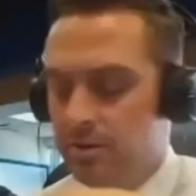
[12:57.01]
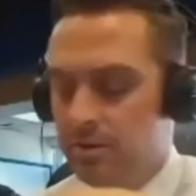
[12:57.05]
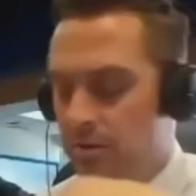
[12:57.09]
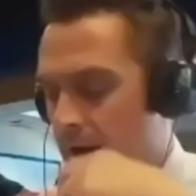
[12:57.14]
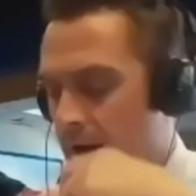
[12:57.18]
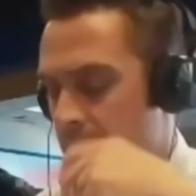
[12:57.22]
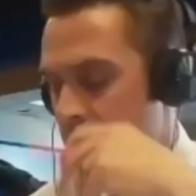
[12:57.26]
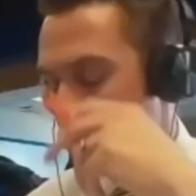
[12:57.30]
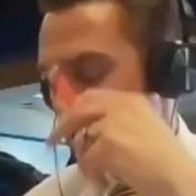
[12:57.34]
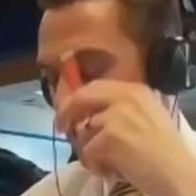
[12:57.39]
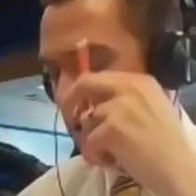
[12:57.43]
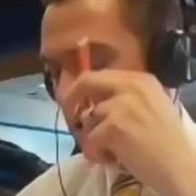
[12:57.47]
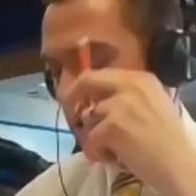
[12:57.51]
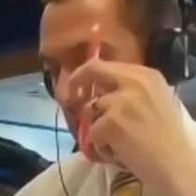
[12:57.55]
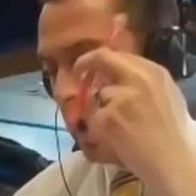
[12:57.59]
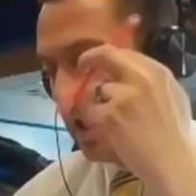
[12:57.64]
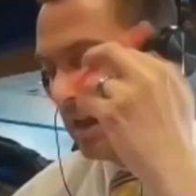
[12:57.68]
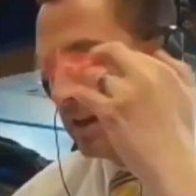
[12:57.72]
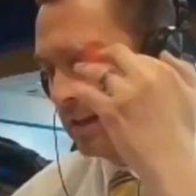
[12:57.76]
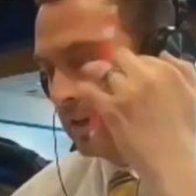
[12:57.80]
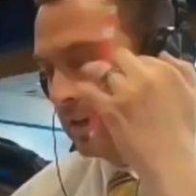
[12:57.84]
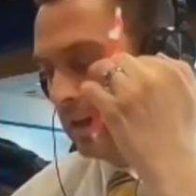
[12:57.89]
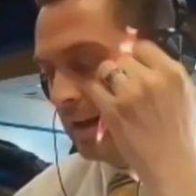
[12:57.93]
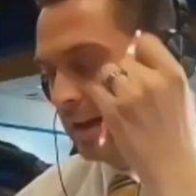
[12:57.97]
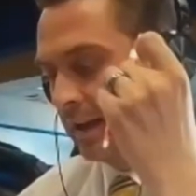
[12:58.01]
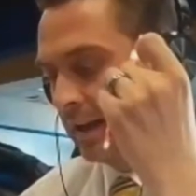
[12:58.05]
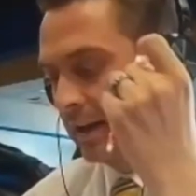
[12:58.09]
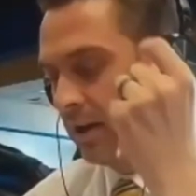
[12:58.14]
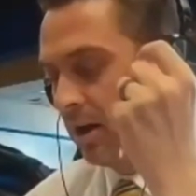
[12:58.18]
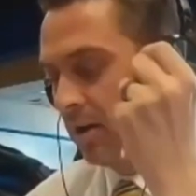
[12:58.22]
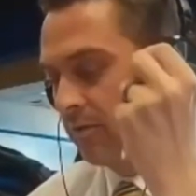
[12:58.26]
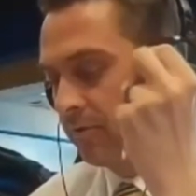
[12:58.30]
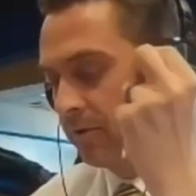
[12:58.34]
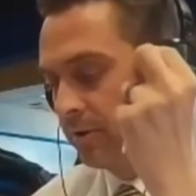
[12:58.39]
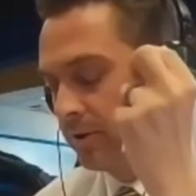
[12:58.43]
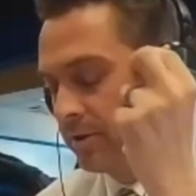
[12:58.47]
Ann kind of
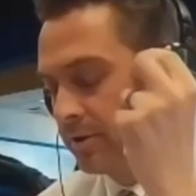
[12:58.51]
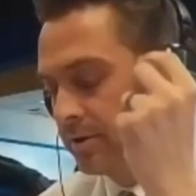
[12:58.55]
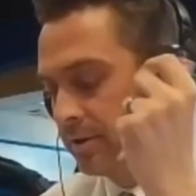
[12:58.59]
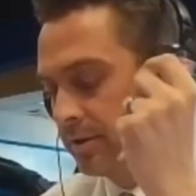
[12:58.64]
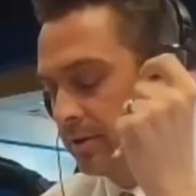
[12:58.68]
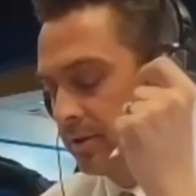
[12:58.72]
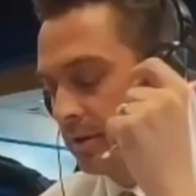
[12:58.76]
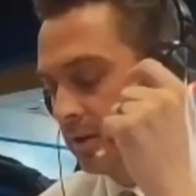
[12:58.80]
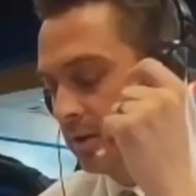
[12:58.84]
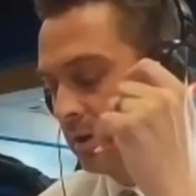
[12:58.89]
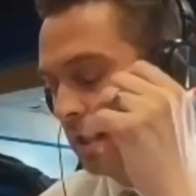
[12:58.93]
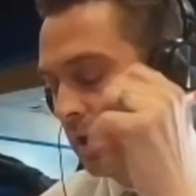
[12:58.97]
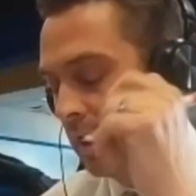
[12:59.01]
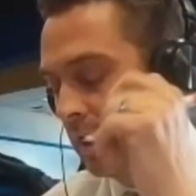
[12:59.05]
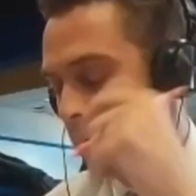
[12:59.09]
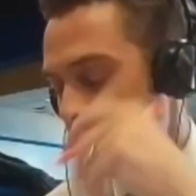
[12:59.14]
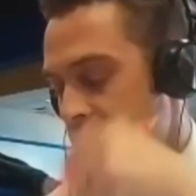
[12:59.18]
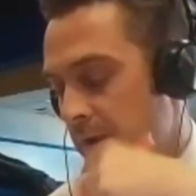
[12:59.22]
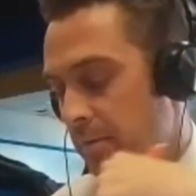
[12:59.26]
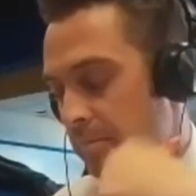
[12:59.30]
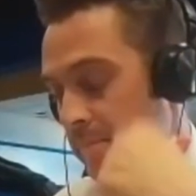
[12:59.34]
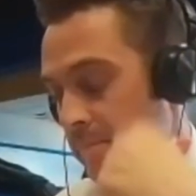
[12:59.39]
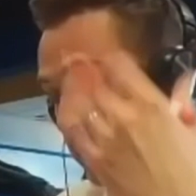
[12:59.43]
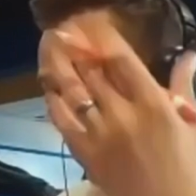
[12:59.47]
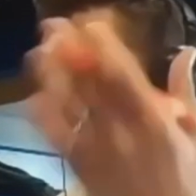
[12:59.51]
covered a big